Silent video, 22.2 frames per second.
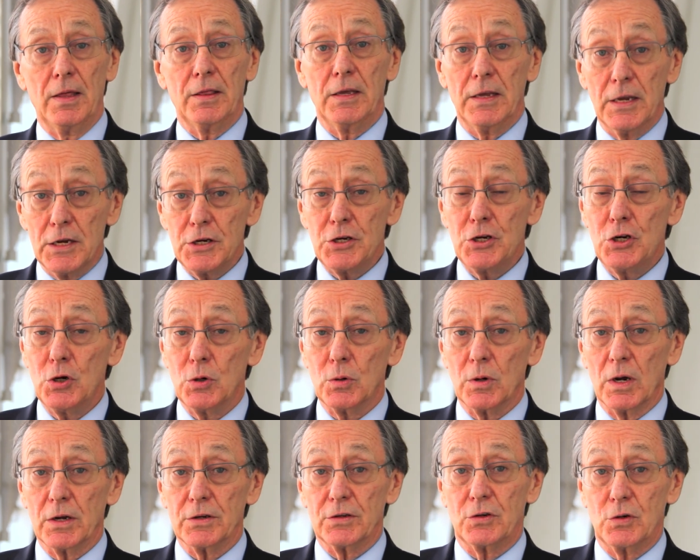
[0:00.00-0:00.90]
The
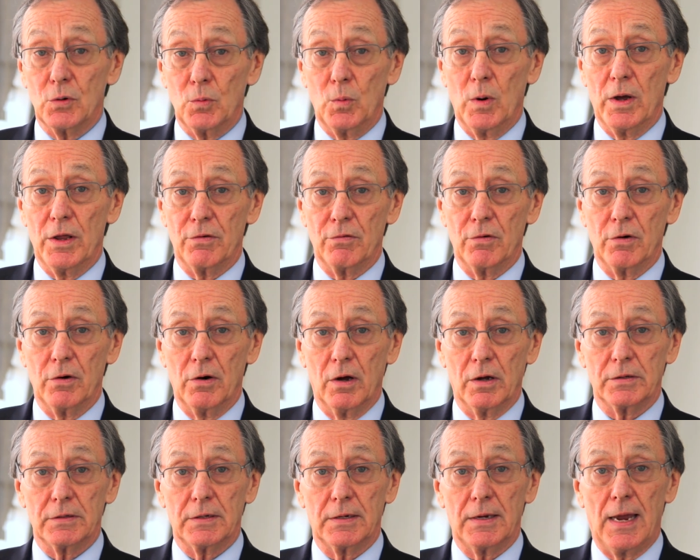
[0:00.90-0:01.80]
issue as to whether or
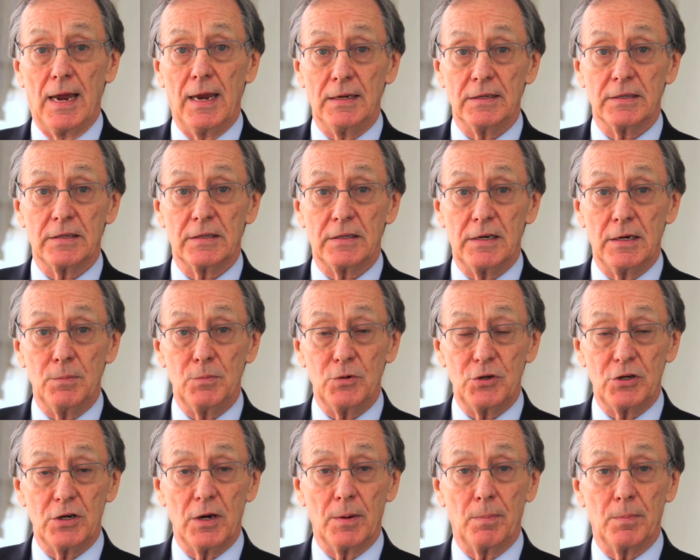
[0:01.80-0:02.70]
not Hayne
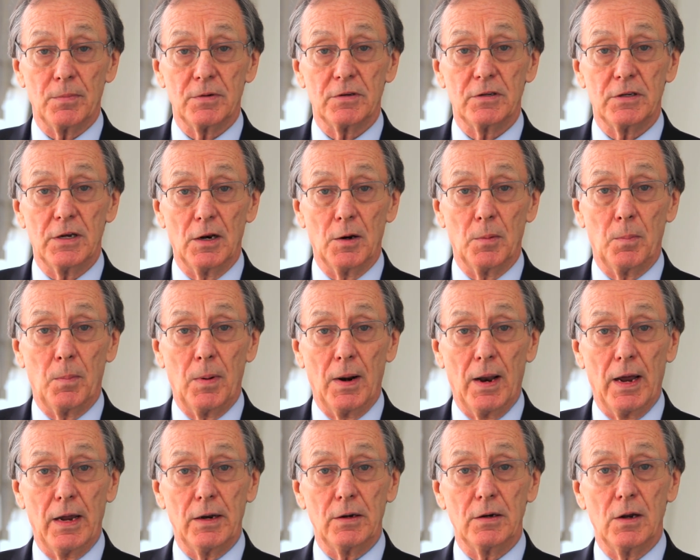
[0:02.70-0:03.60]
Steamship still
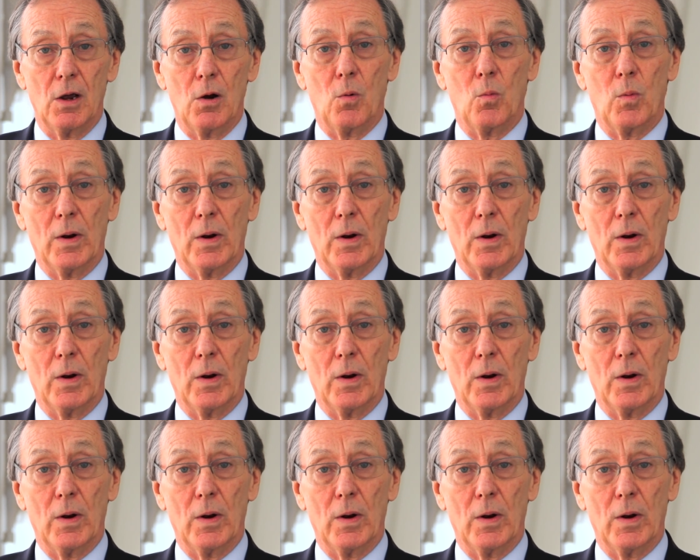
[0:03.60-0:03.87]
applied